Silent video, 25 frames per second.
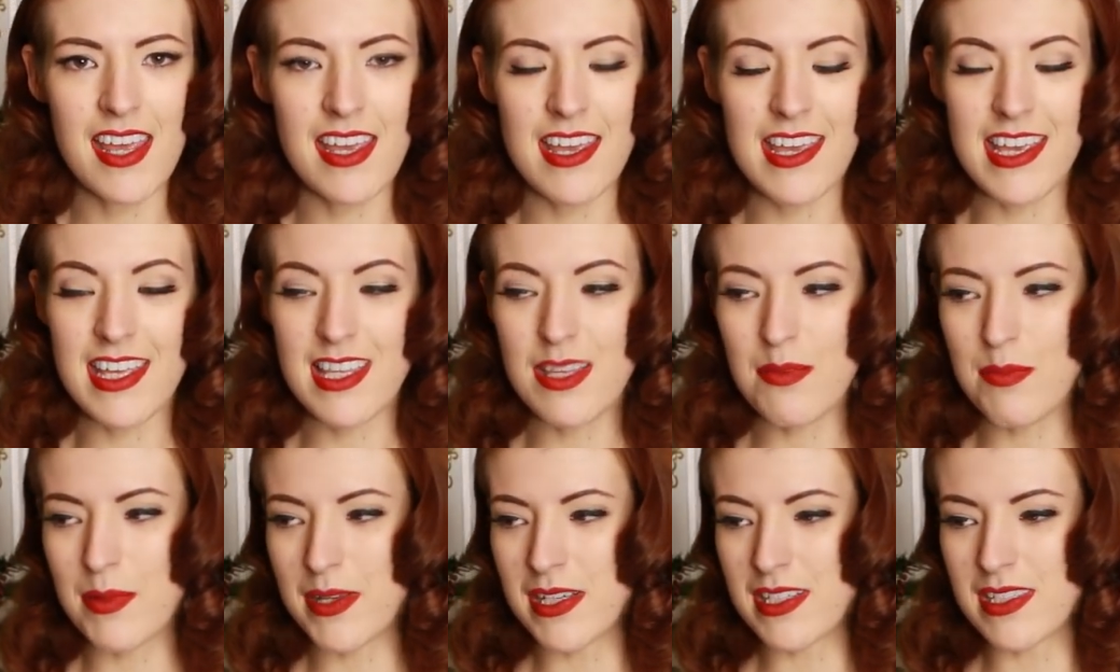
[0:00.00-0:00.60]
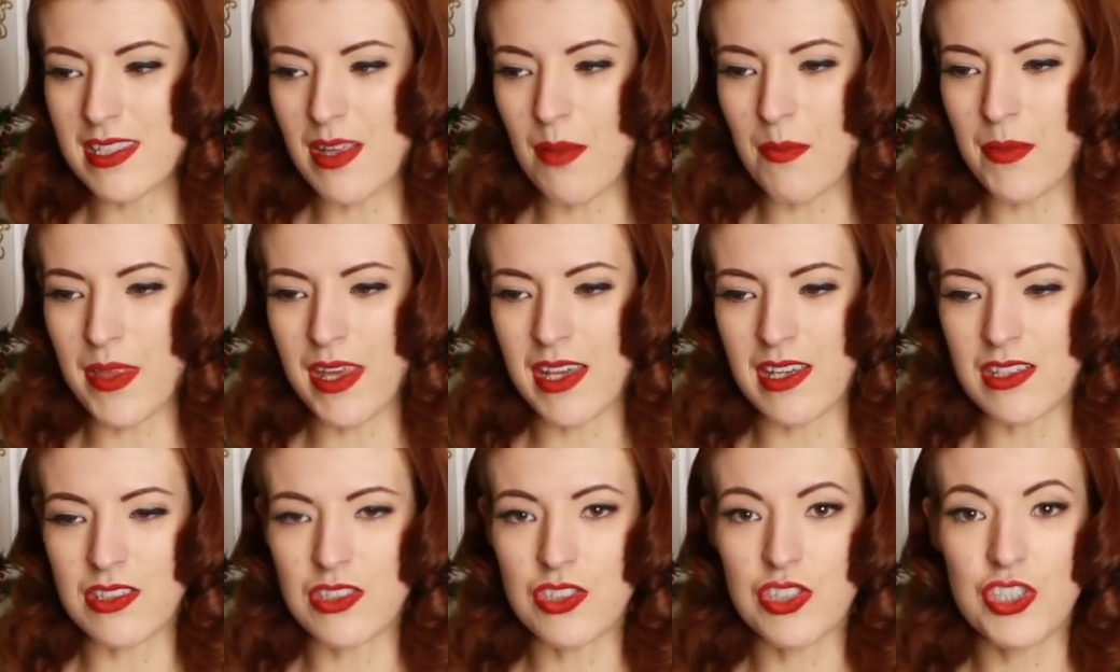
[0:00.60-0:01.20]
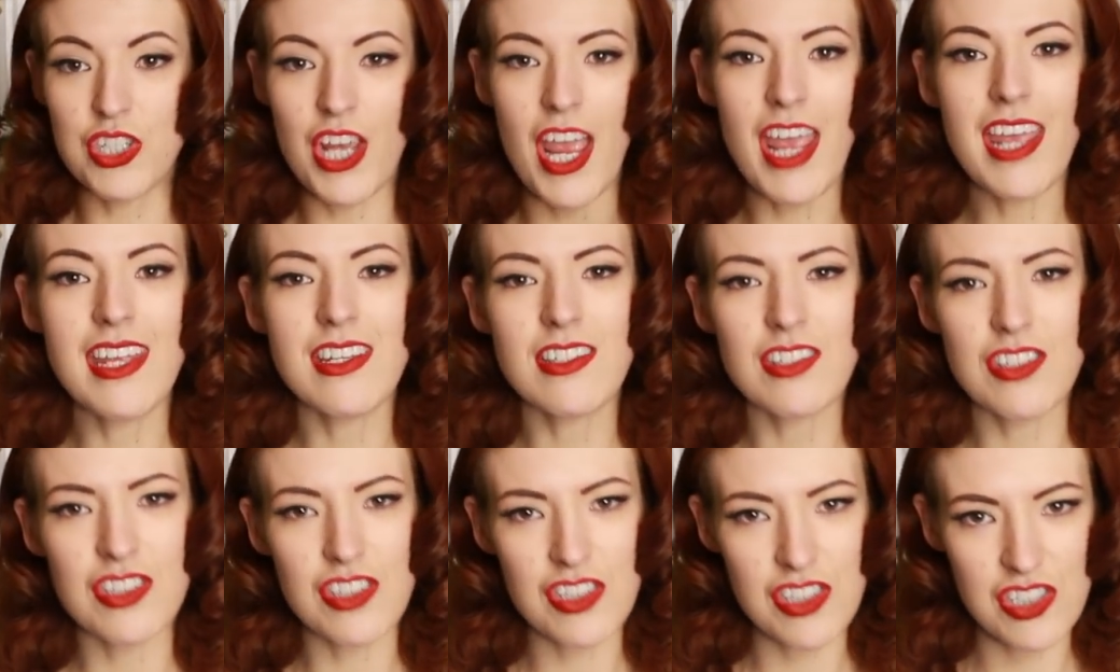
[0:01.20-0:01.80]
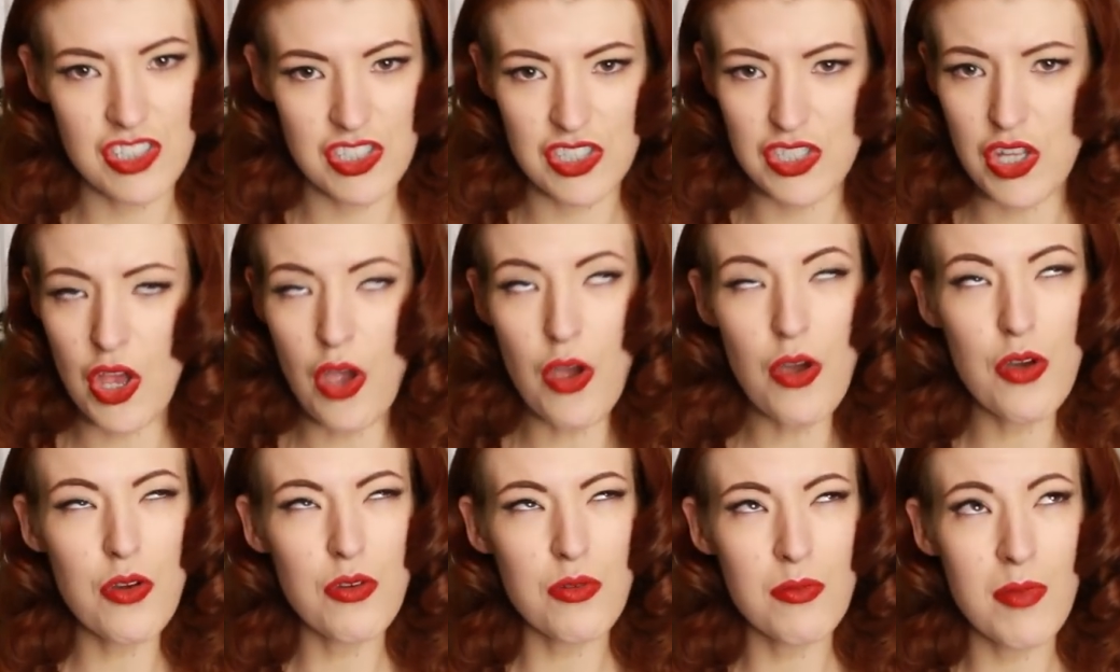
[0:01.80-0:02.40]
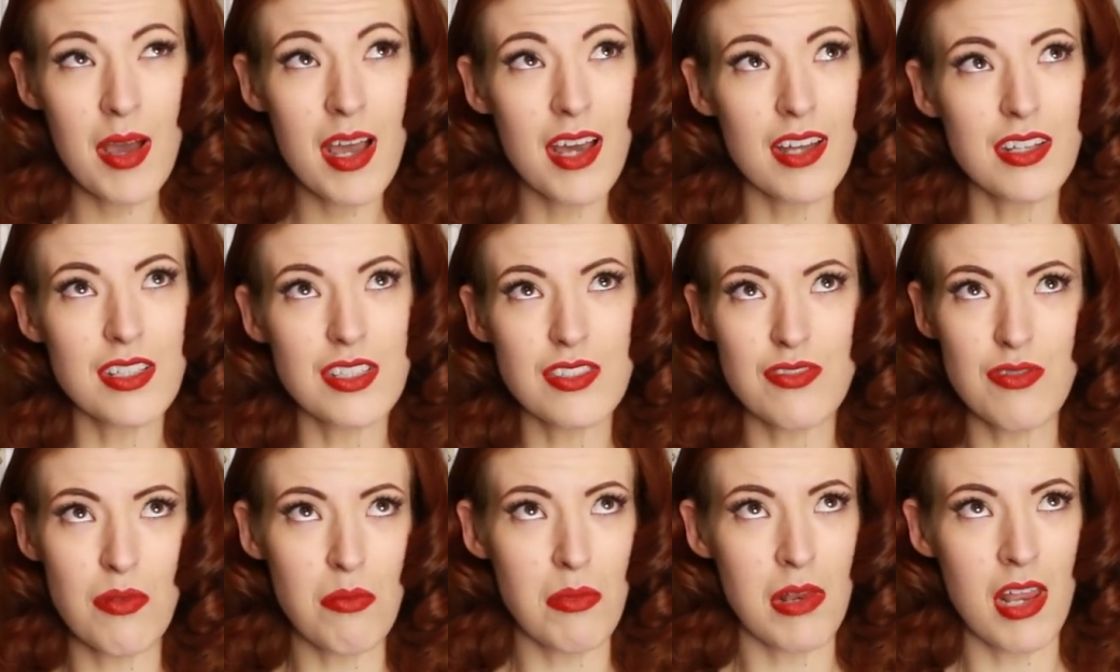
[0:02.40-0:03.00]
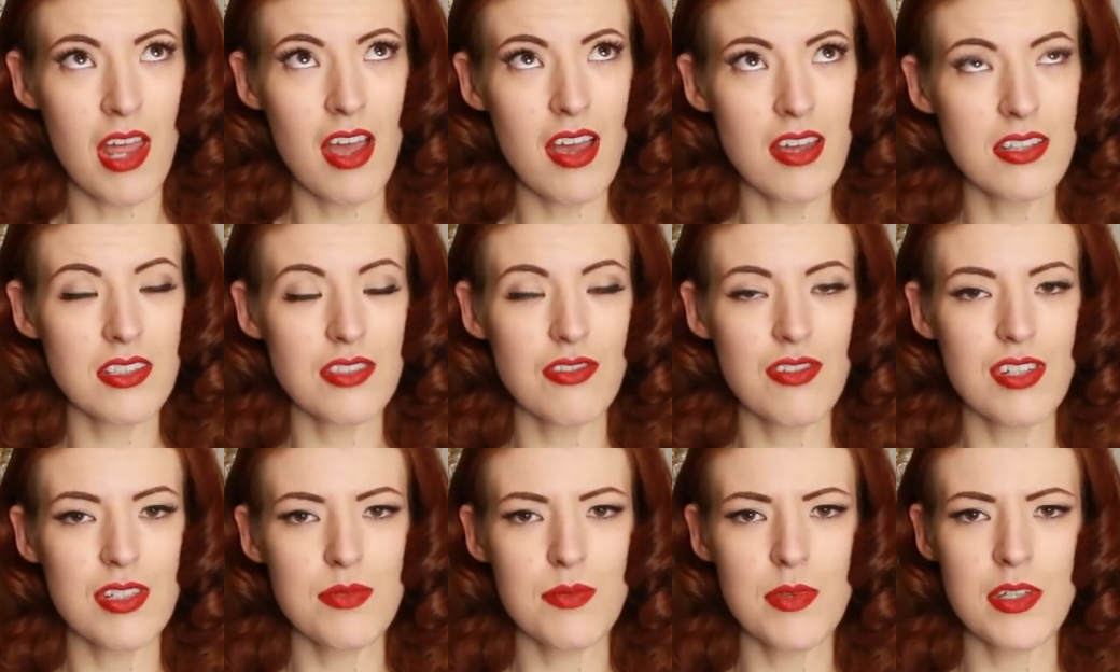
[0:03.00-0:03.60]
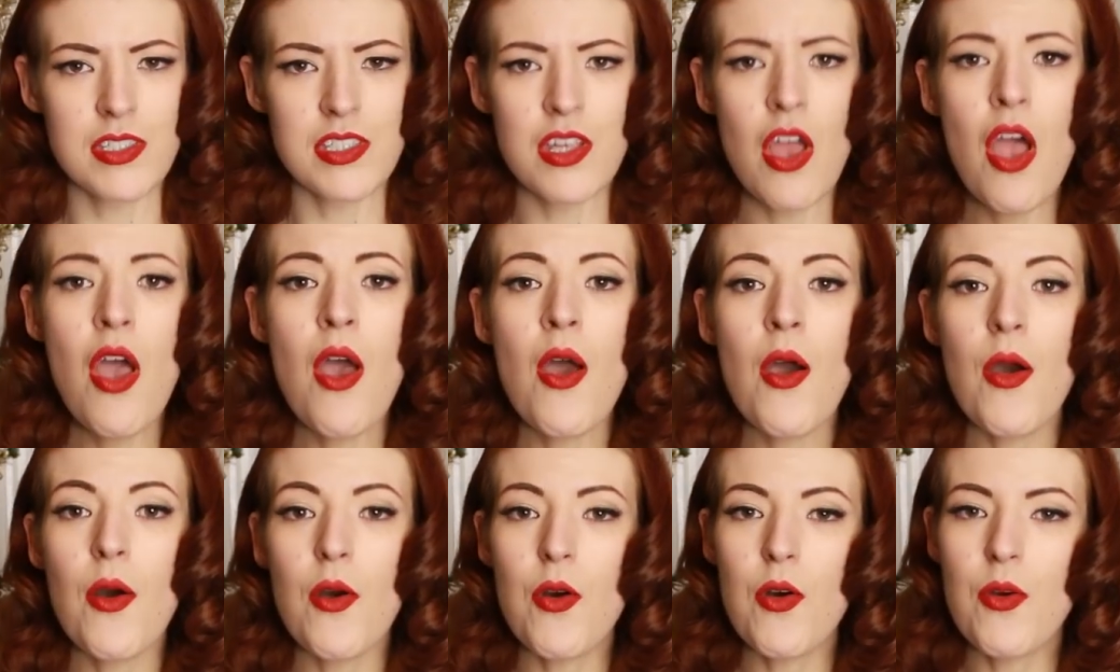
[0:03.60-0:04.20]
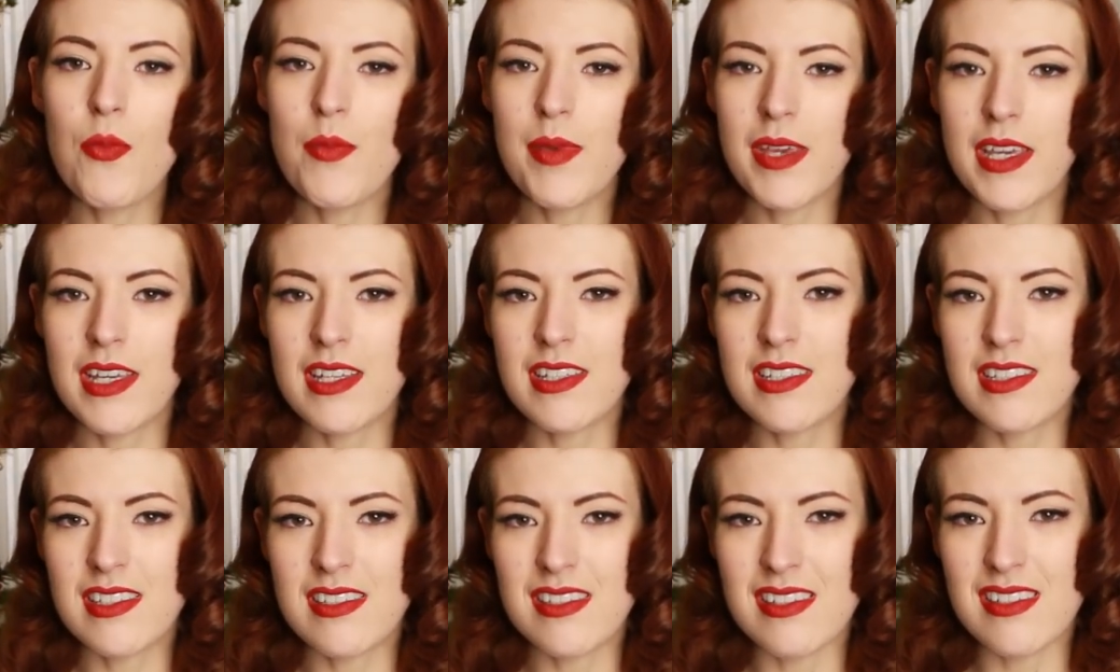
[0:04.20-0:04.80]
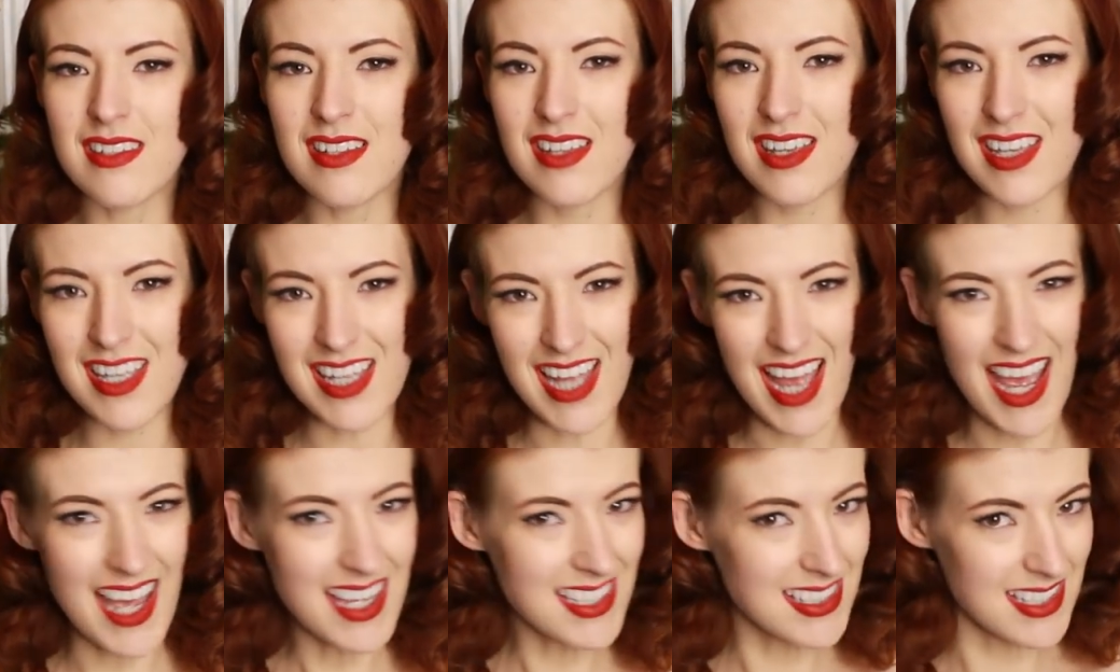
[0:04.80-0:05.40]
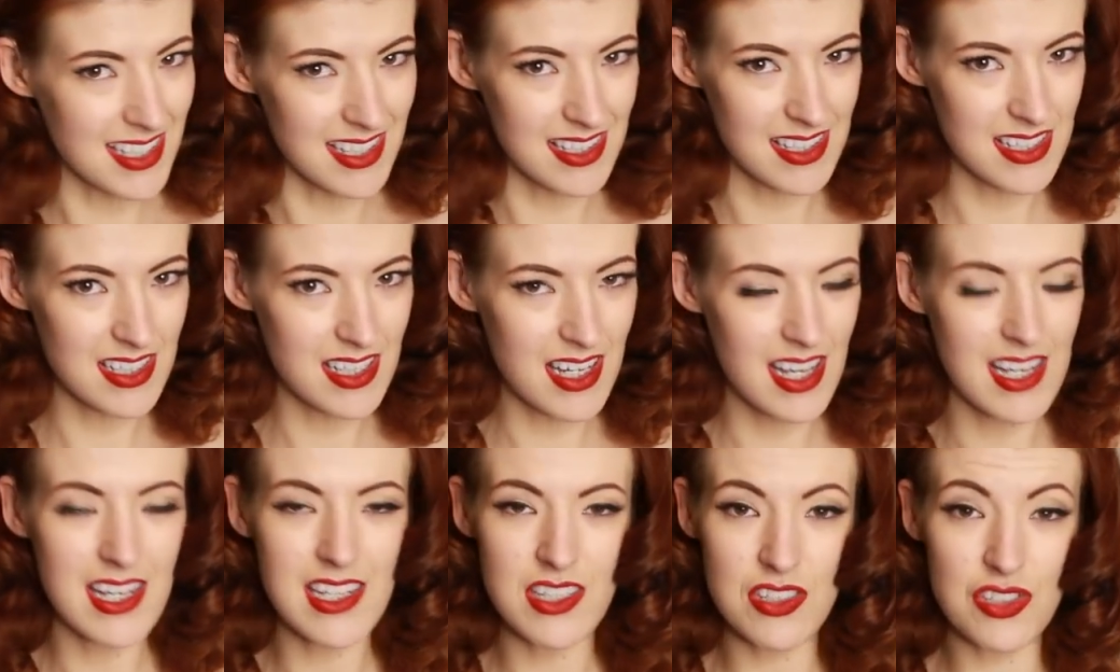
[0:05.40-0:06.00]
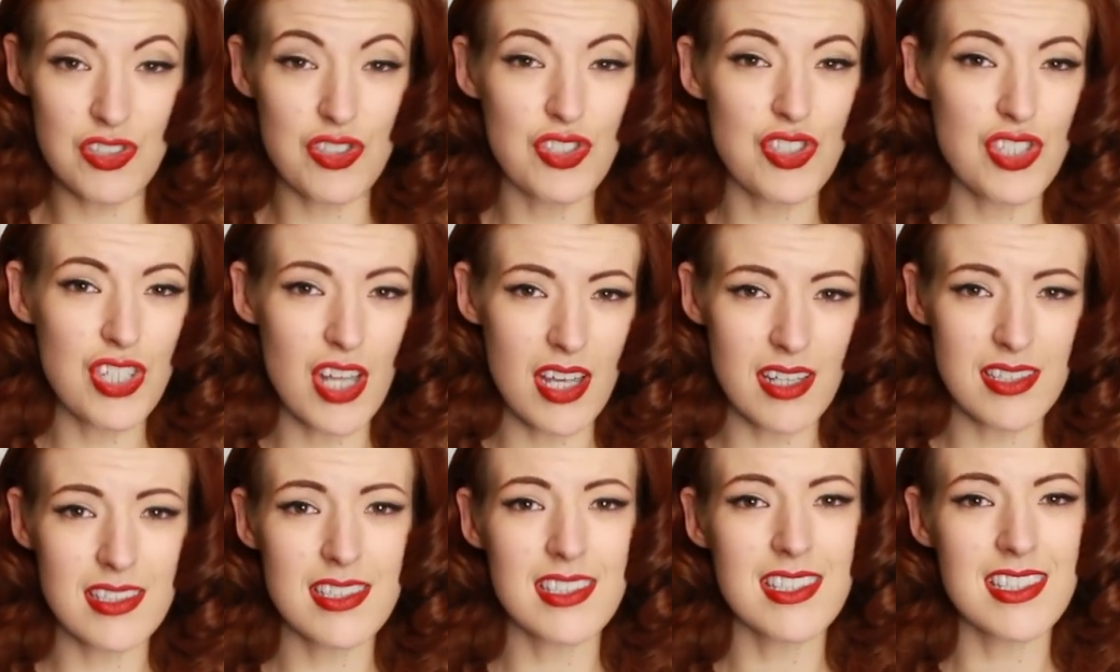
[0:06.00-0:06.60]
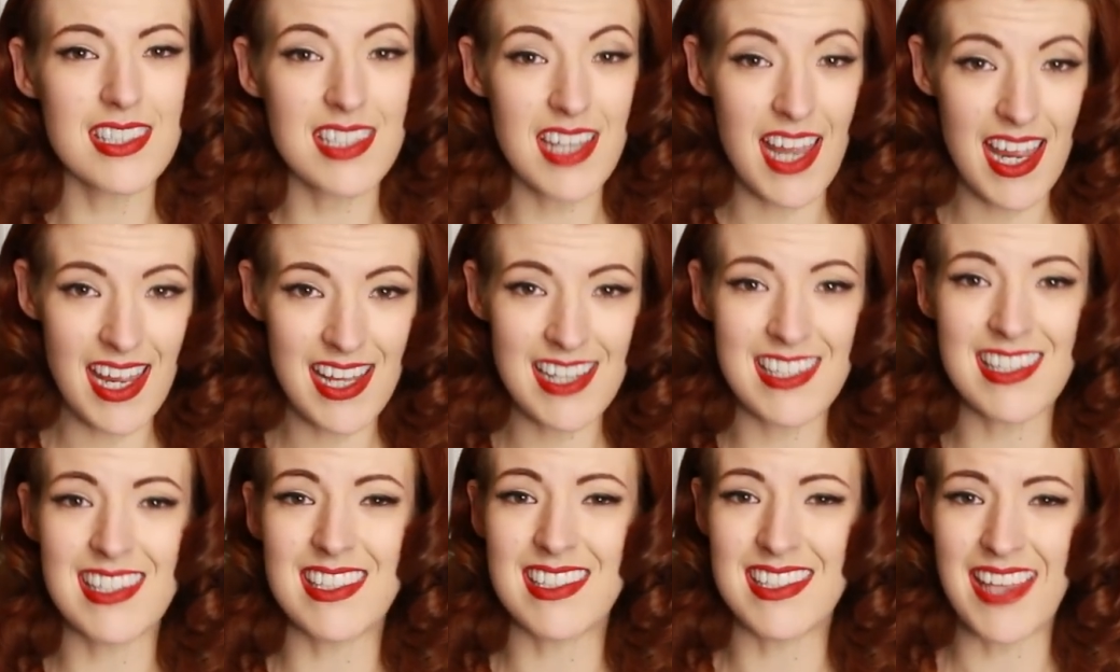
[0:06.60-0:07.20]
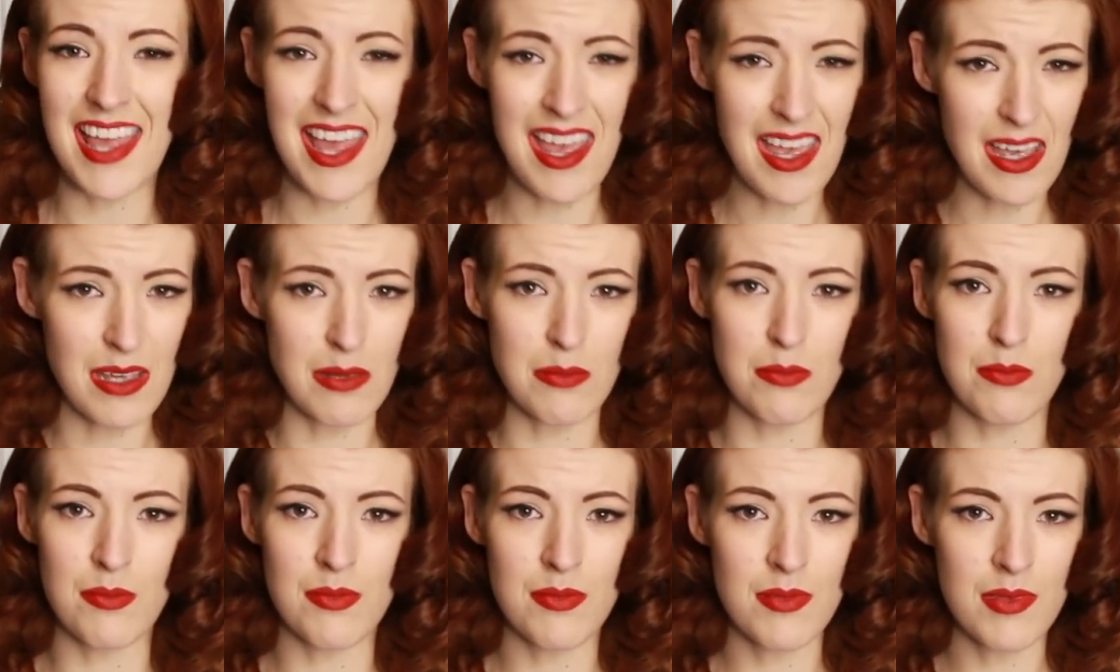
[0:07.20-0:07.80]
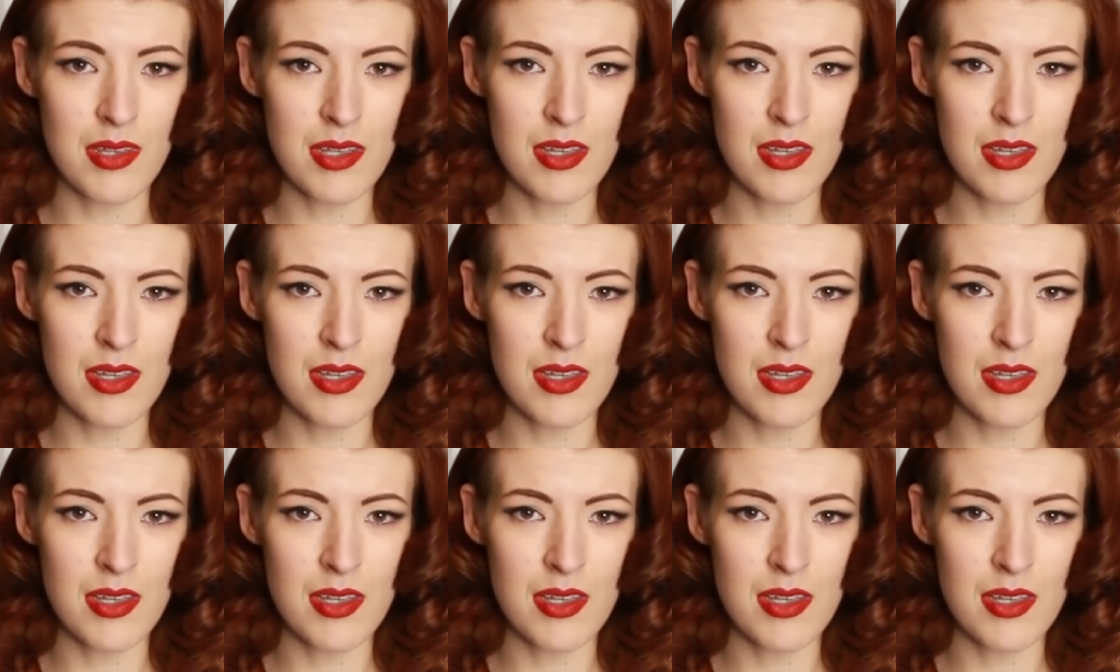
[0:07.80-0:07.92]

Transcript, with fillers: either because something has changed so much from last Christmas or because it hasn't and it's just stayed the same